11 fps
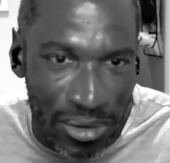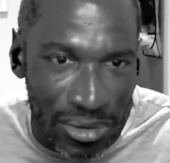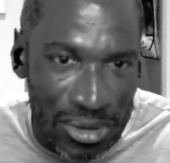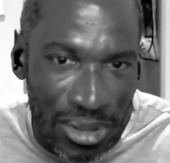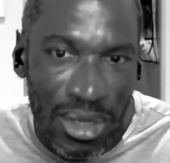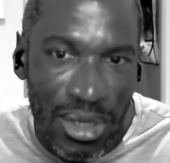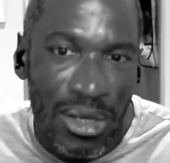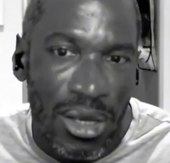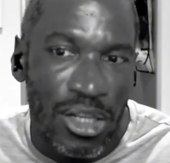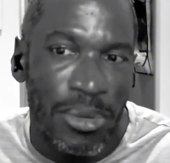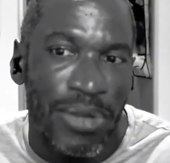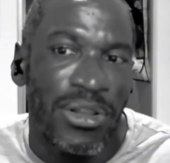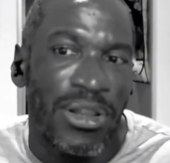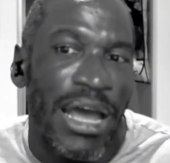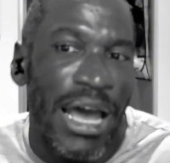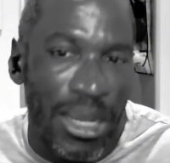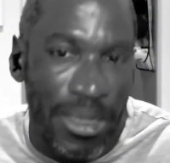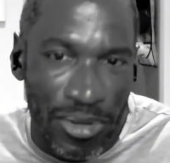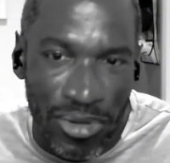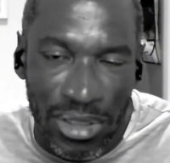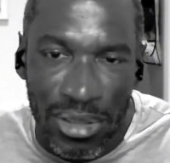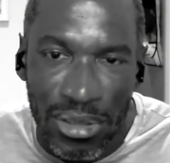There's a little bit of a lag
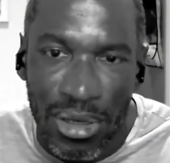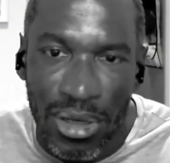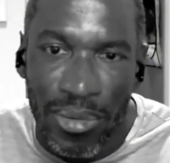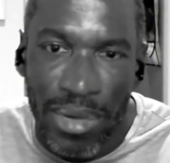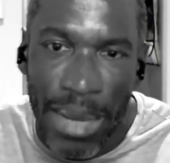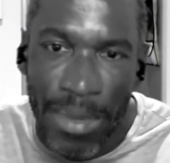between what